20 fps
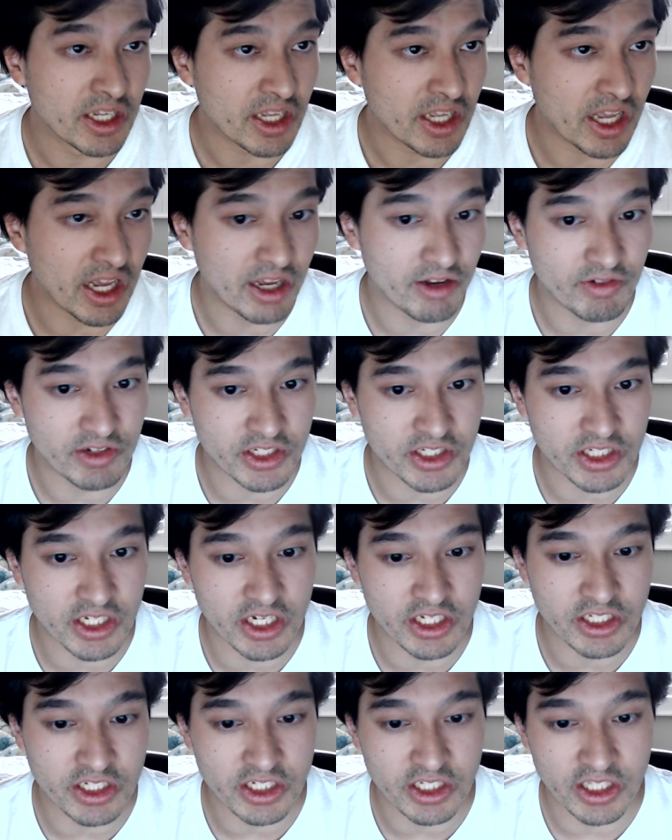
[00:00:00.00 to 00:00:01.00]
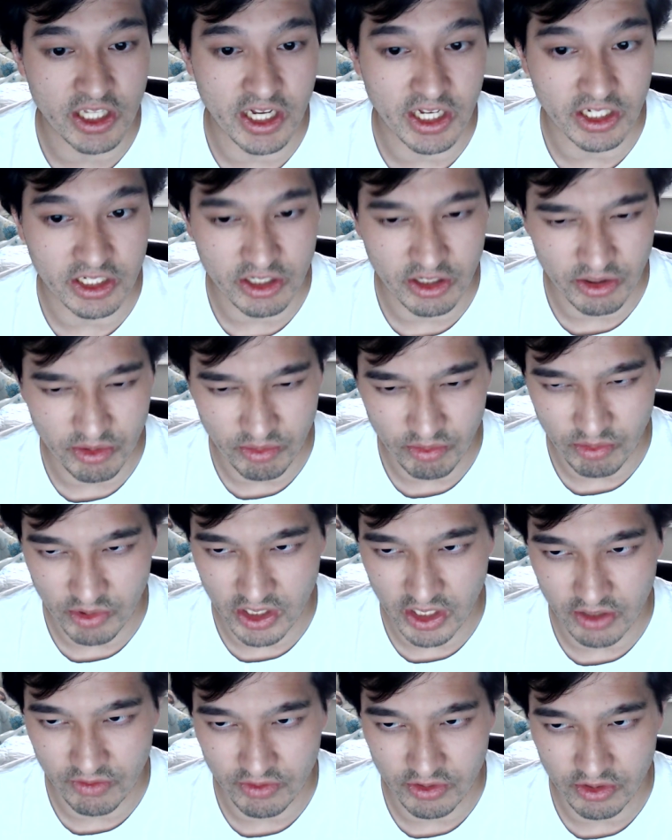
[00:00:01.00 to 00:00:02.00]
ever since
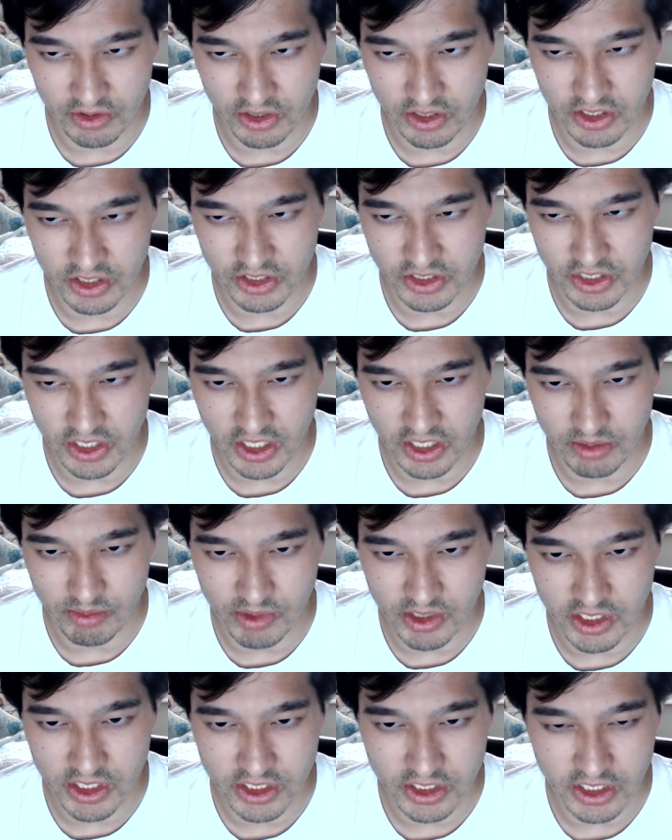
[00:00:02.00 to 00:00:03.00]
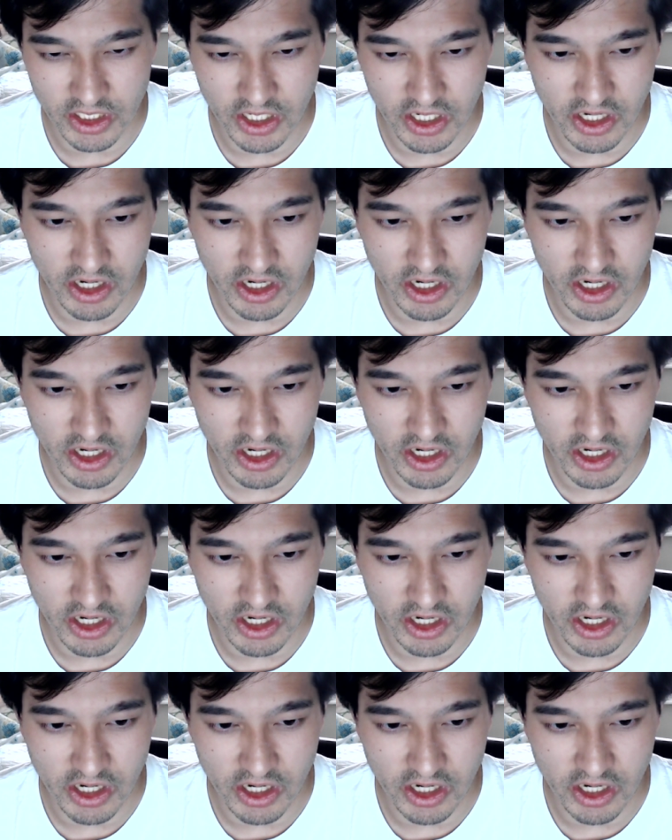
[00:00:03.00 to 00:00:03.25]
whatever his name is,